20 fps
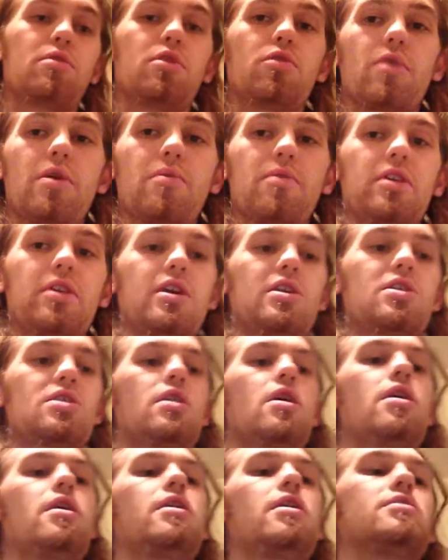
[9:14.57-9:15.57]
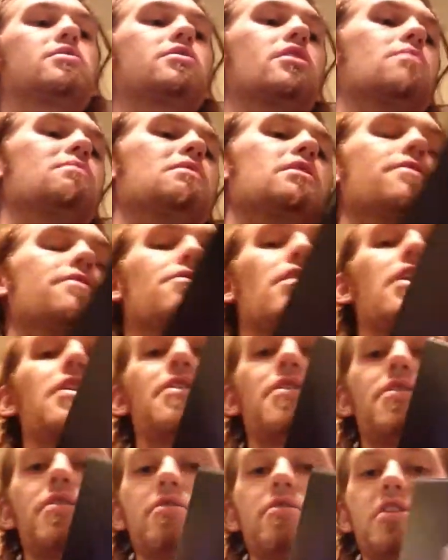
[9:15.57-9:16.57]
Blu-ray release, is going to be the
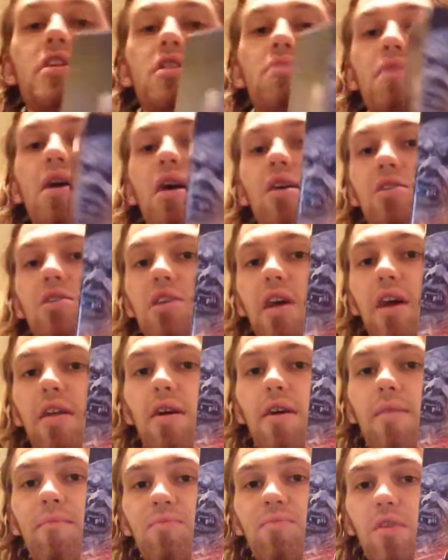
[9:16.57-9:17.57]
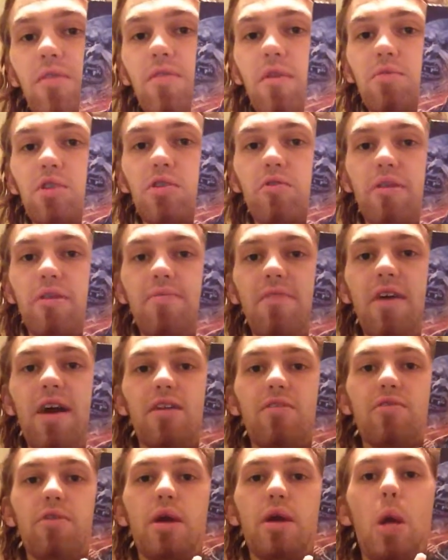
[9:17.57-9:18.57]
Friday the 13th box set from Scream
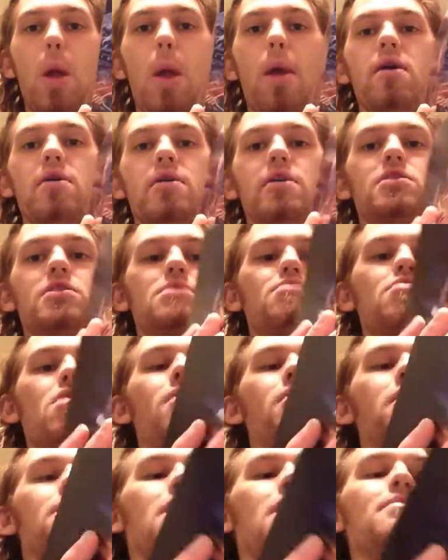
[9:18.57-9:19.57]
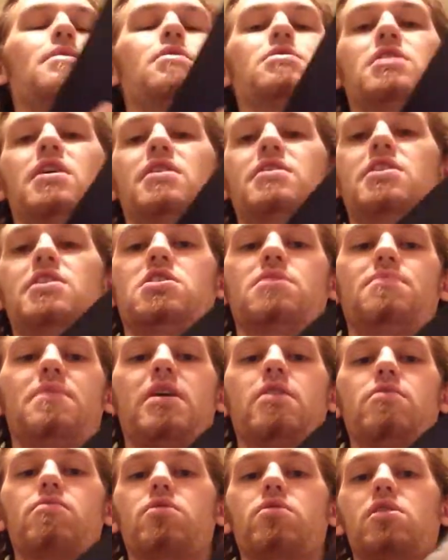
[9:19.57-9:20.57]
Factory. This is probably my most
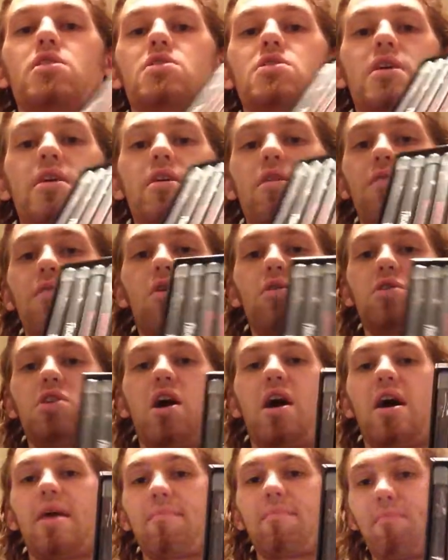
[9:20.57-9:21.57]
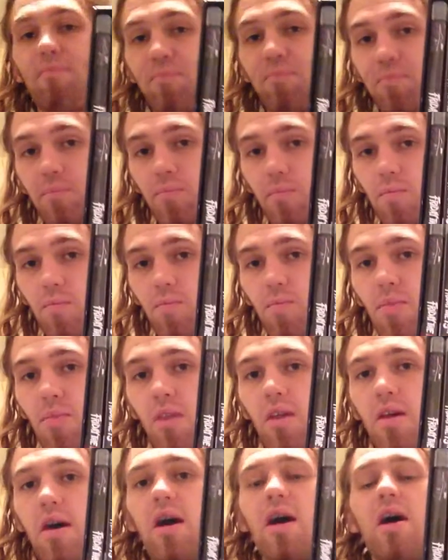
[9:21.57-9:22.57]
anticipated release of all time.
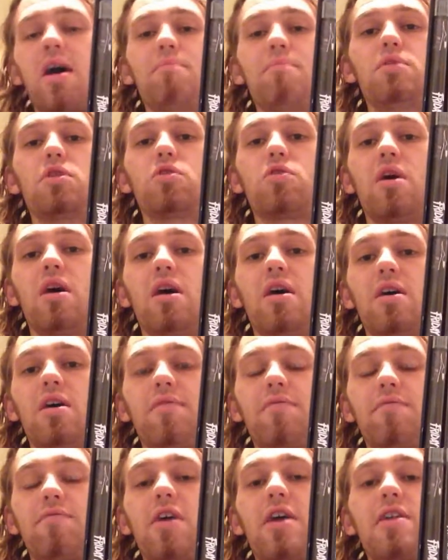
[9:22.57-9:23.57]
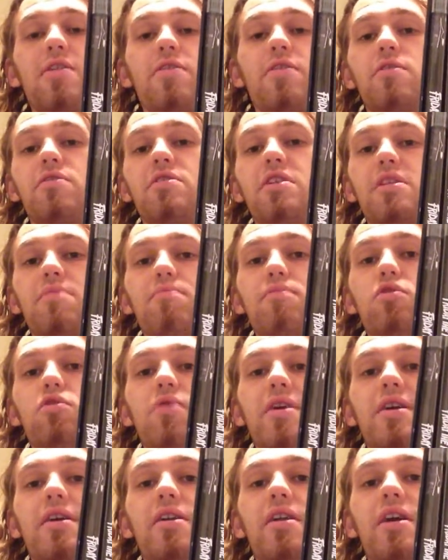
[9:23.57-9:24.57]
Friday the 13th
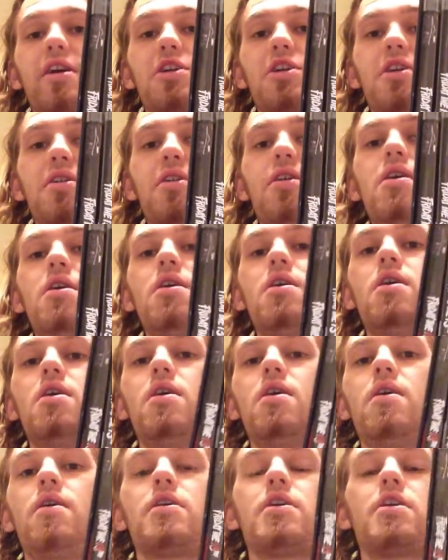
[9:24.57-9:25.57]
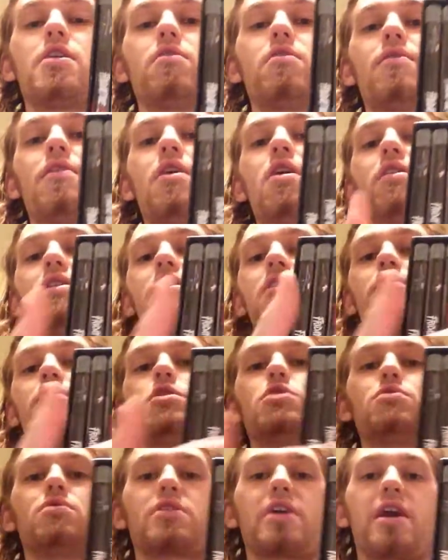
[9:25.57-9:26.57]
Blu-ray collection, with all
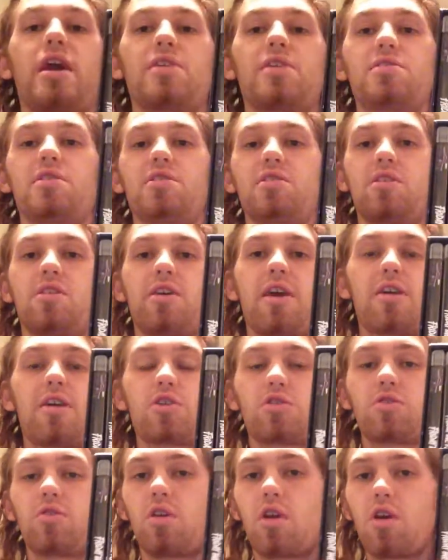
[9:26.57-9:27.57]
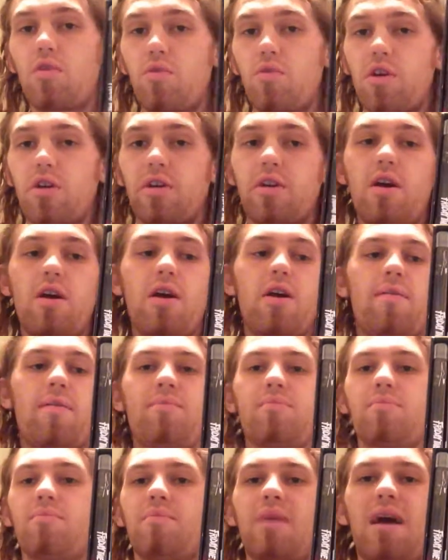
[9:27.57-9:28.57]
individual cases and theatrical artwork.
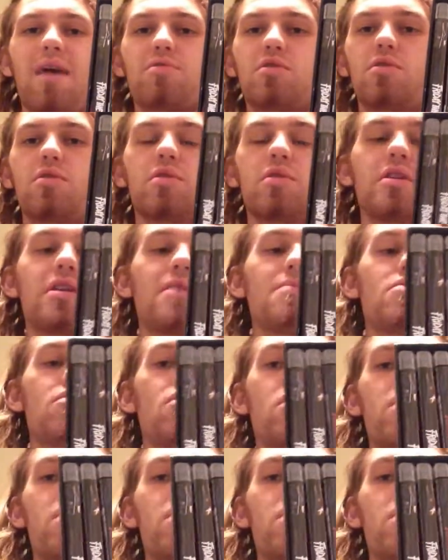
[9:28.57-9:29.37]
Absolutely number